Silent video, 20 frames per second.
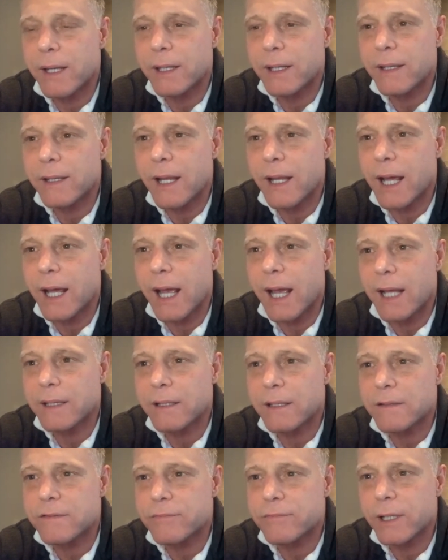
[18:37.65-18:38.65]
And then I had
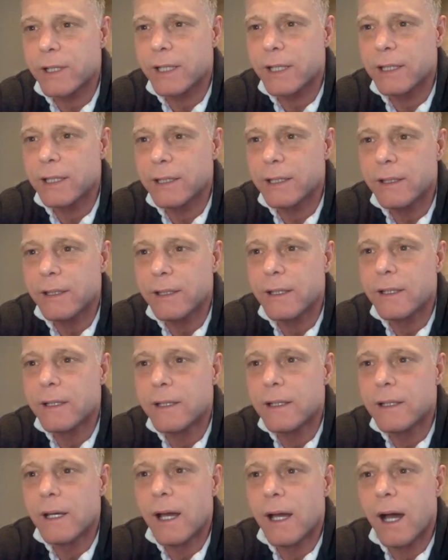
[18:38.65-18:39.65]
this really,
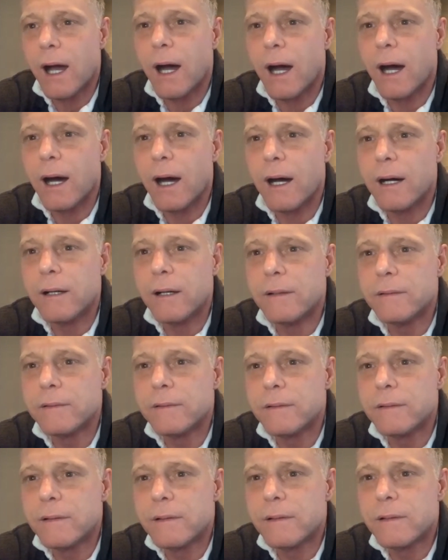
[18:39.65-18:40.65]

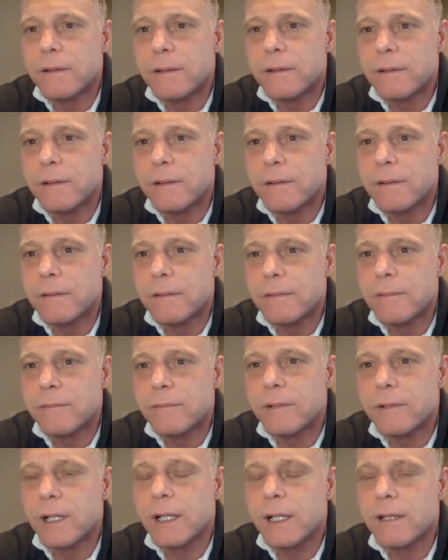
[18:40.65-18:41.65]

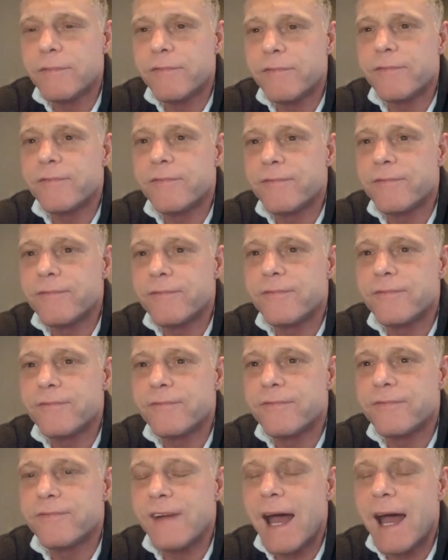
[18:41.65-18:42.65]
really
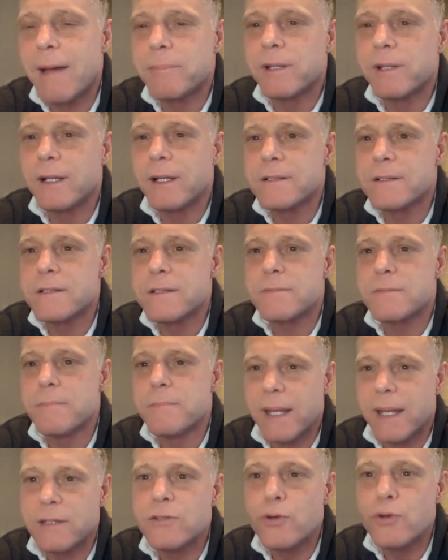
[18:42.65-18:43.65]
fabulous
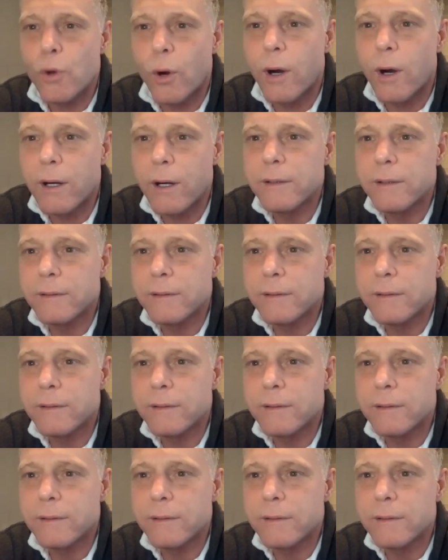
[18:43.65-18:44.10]
mentor